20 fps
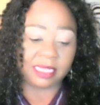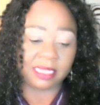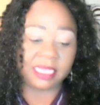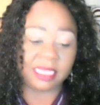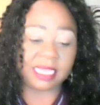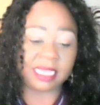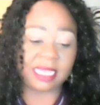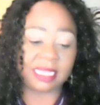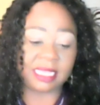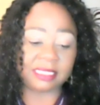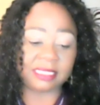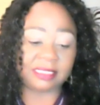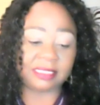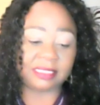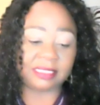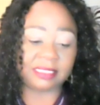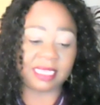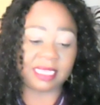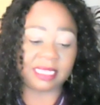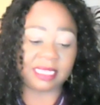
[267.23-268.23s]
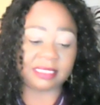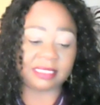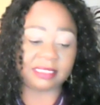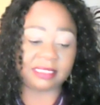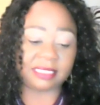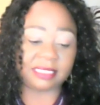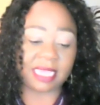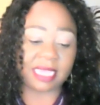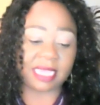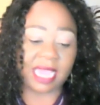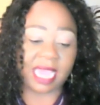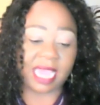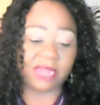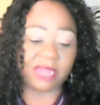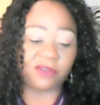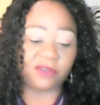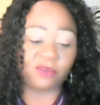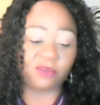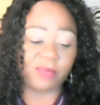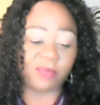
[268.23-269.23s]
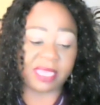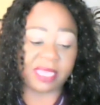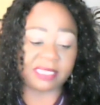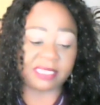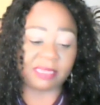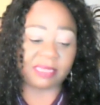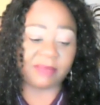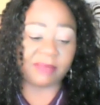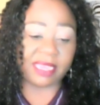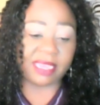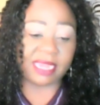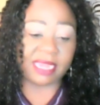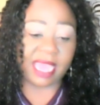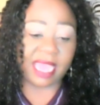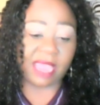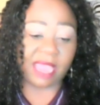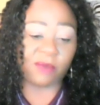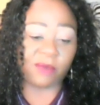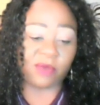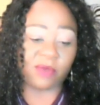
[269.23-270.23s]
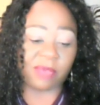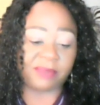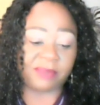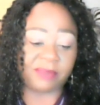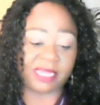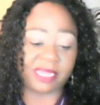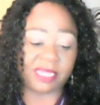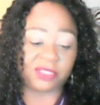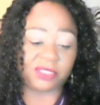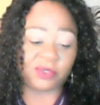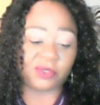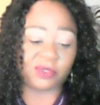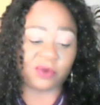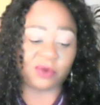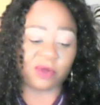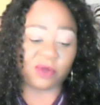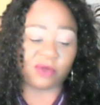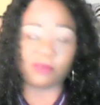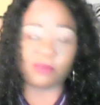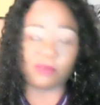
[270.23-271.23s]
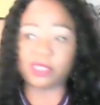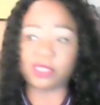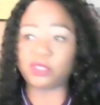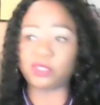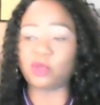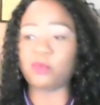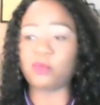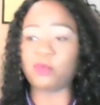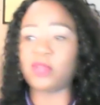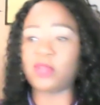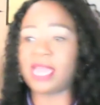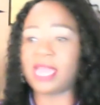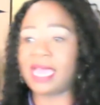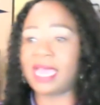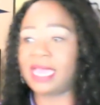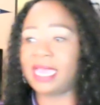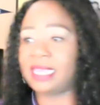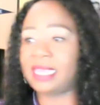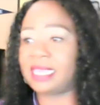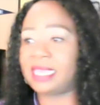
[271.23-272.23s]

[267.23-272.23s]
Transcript: Yes, yes. Andrew Benjamin, I will update you on Matomola.